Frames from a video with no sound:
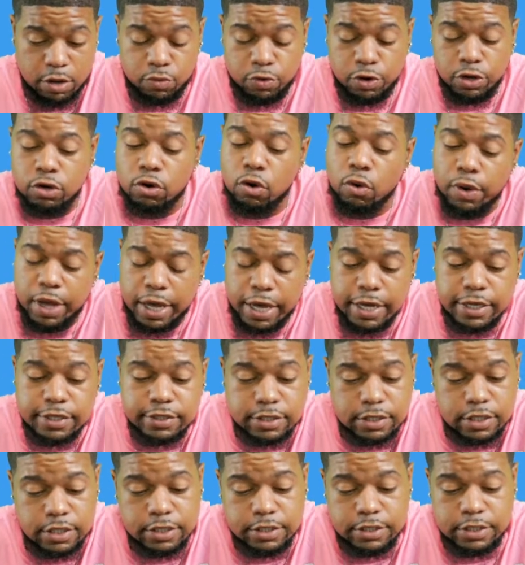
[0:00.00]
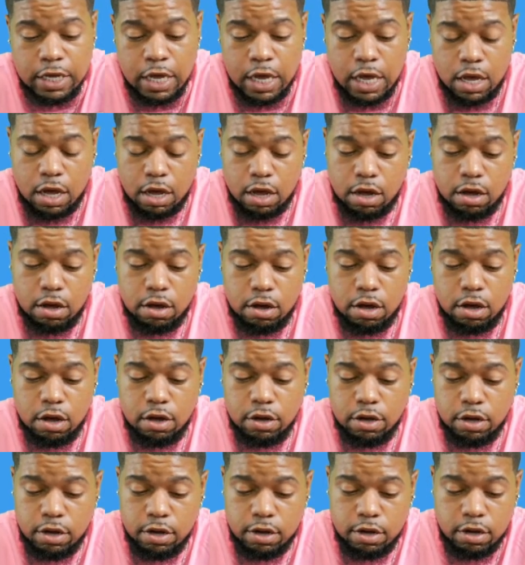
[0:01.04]
won no cases,
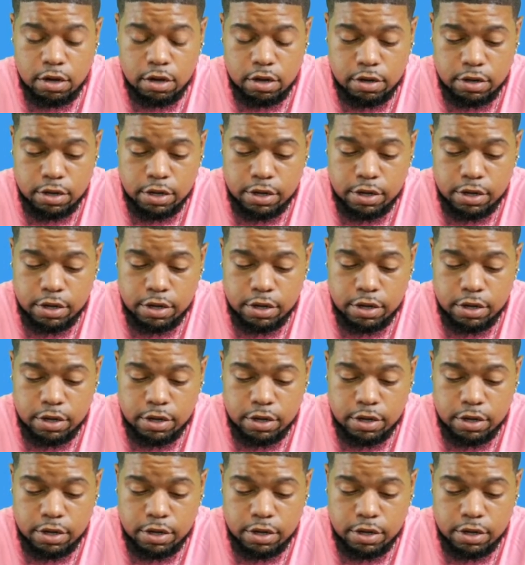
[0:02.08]
the